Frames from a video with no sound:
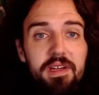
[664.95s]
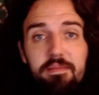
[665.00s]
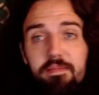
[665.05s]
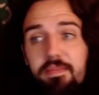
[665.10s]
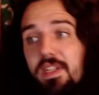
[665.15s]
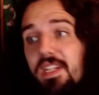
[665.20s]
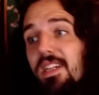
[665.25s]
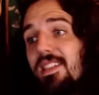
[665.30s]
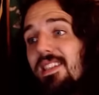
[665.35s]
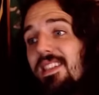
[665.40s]

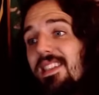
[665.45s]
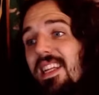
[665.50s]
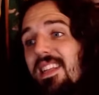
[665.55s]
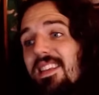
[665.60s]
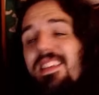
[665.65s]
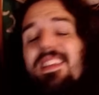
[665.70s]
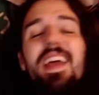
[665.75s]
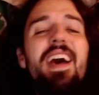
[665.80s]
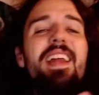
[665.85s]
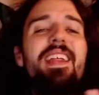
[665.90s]
Because
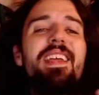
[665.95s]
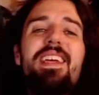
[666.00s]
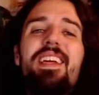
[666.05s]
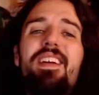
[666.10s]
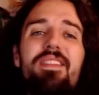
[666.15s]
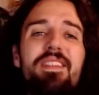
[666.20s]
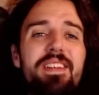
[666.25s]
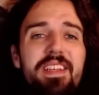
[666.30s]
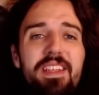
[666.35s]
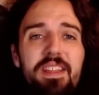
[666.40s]
that's not a
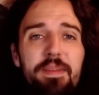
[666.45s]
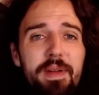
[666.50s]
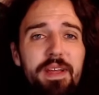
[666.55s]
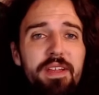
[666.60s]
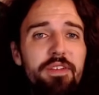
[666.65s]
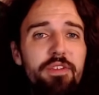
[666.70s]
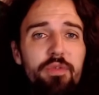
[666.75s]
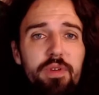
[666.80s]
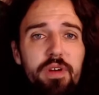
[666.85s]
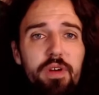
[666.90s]
guarantee the
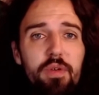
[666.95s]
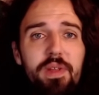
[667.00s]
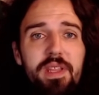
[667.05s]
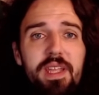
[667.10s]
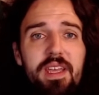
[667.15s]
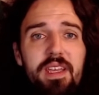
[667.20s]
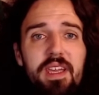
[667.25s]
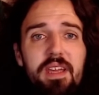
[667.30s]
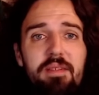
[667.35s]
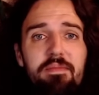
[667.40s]
Panthers are going to win
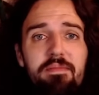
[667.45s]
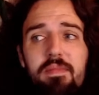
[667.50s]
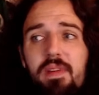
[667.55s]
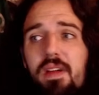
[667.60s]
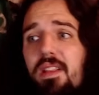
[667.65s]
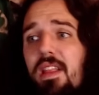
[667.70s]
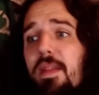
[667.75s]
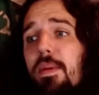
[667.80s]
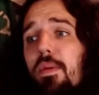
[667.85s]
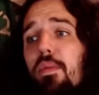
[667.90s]
that game. A
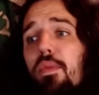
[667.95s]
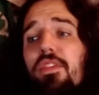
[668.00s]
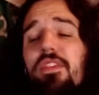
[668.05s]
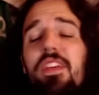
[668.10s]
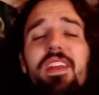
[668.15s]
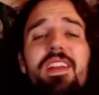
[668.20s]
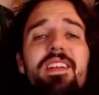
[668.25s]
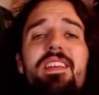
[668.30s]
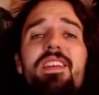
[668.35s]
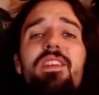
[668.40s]
lot of people were
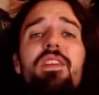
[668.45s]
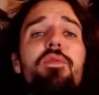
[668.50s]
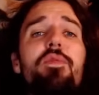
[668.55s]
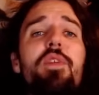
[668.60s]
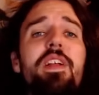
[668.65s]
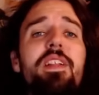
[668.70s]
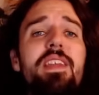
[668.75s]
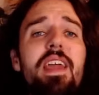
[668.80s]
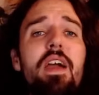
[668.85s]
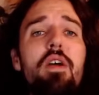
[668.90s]
saying it didn't
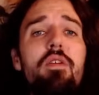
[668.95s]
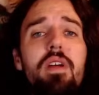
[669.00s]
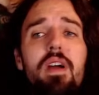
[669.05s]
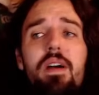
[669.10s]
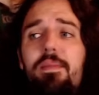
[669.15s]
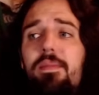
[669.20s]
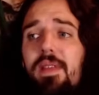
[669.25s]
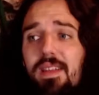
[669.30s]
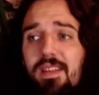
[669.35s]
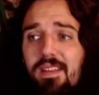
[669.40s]
affect the
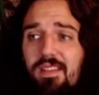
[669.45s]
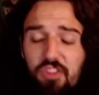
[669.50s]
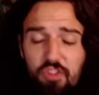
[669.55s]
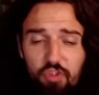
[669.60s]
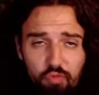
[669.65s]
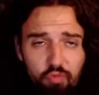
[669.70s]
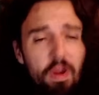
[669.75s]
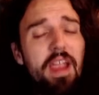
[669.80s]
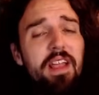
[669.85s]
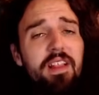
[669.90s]
outcome. Like, it
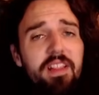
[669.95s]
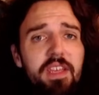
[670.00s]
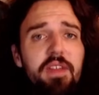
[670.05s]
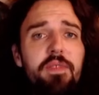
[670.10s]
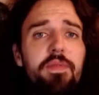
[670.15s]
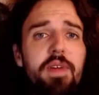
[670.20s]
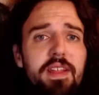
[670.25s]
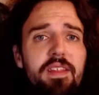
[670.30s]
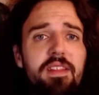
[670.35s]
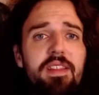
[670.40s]
directly
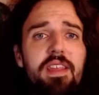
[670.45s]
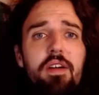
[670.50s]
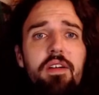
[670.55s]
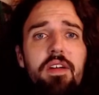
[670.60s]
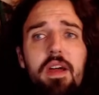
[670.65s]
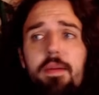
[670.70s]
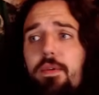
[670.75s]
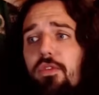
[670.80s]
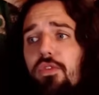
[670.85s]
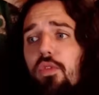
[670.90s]
affected the
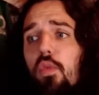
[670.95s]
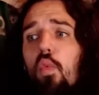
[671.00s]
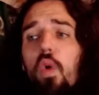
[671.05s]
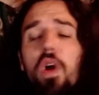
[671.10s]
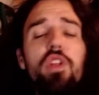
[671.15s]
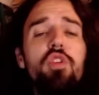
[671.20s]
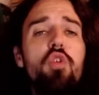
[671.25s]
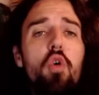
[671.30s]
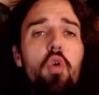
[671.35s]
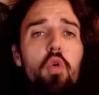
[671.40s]
outcome. It was a
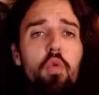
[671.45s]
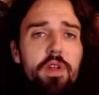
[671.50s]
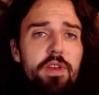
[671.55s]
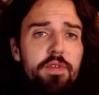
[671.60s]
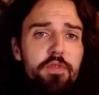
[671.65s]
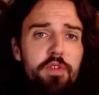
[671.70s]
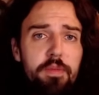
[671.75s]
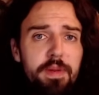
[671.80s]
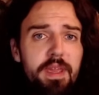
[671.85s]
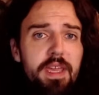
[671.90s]
one-goal win
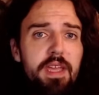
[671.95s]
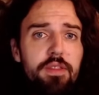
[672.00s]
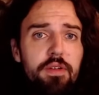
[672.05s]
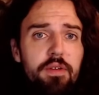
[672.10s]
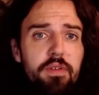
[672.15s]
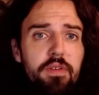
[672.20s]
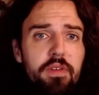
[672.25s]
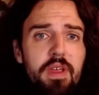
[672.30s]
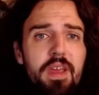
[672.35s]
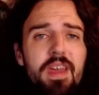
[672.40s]
for the
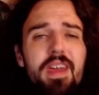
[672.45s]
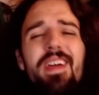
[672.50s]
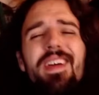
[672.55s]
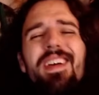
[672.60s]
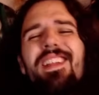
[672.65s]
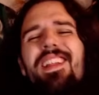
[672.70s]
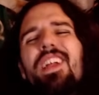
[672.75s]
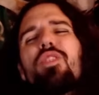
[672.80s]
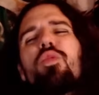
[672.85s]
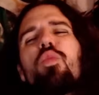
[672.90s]
Panthers.
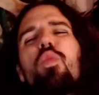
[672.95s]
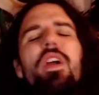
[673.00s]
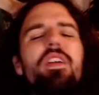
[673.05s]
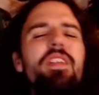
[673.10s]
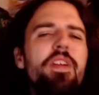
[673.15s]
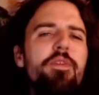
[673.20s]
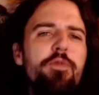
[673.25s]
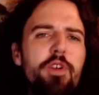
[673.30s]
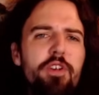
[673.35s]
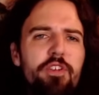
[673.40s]
That's where
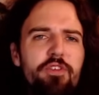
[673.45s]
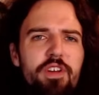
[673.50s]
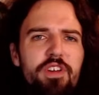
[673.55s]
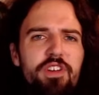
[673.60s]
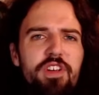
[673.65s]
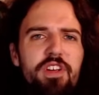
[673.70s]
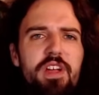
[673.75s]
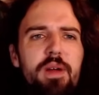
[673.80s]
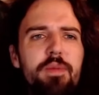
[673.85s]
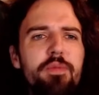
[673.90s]
that
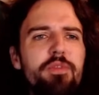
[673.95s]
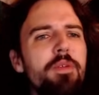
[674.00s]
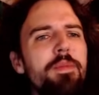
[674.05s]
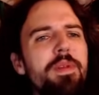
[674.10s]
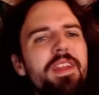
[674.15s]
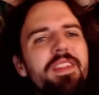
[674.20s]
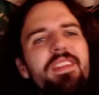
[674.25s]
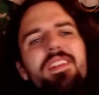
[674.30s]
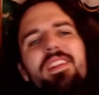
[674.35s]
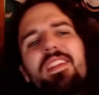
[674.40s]
frustration comes from, and
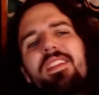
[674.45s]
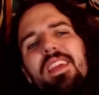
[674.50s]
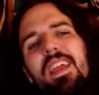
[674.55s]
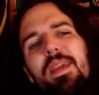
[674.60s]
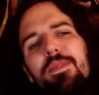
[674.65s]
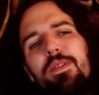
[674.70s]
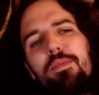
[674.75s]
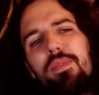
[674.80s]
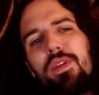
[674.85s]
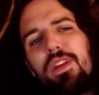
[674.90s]
I think this
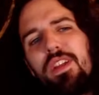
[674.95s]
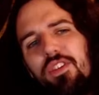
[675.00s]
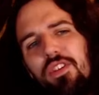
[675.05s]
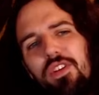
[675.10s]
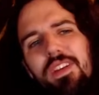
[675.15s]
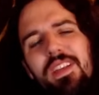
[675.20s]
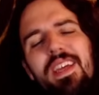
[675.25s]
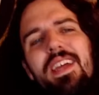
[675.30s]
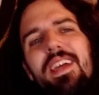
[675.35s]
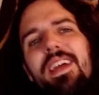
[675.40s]
game's a pretty
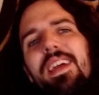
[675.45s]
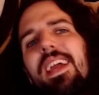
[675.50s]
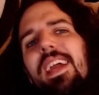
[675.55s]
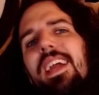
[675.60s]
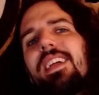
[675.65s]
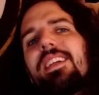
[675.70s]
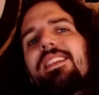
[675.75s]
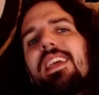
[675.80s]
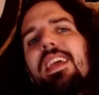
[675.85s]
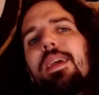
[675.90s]
good
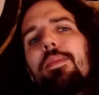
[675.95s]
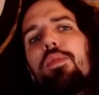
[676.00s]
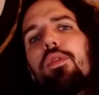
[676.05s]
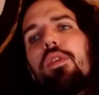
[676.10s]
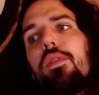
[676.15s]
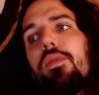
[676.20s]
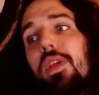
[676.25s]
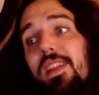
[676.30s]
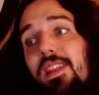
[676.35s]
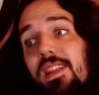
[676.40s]
example
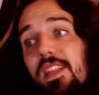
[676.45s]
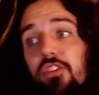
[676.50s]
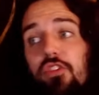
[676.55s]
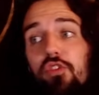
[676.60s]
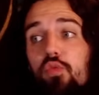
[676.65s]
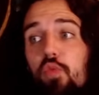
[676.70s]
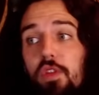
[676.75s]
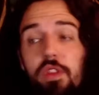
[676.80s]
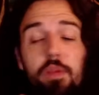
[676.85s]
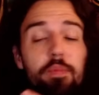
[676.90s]
of, like, this
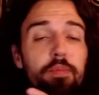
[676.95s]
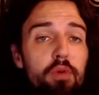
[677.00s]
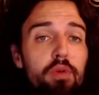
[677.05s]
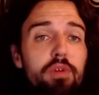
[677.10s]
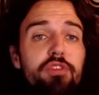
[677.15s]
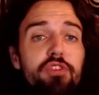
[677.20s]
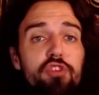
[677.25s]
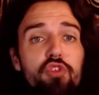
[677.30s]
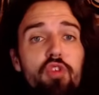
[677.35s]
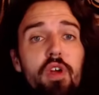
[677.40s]
is what the
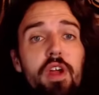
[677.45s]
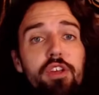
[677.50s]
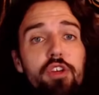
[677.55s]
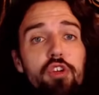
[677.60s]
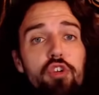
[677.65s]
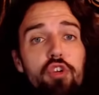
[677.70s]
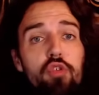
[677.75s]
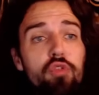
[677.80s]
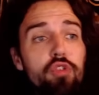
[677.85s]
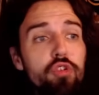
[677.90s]
Bruins are trying to
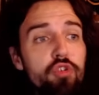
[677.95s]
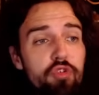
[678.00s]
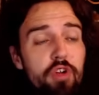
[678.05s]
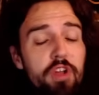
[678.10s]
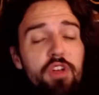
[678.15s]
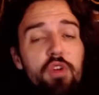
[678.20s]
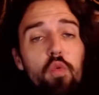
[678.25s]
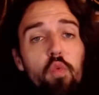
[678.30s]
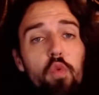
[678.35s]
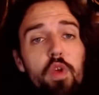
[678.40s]
do. They're
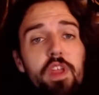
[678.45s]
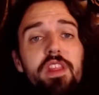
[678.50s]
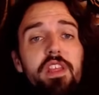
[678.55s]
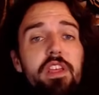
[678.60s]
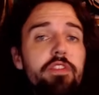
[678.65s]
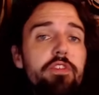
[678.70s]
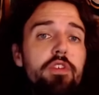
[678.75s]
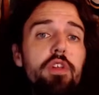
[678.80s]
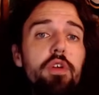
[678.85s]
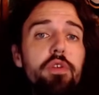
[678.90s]
trying to win
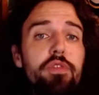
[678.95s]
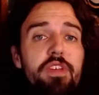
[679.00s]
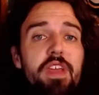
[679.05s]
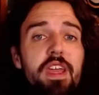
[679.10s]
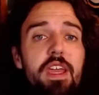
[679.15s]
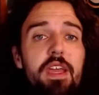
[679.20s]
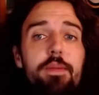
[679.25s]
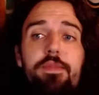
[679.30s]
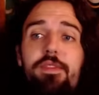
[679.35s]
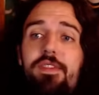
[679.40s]
these close
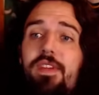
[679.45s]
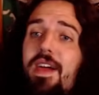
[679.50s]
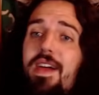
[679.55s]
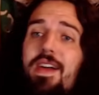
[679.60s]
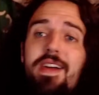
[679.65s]
games.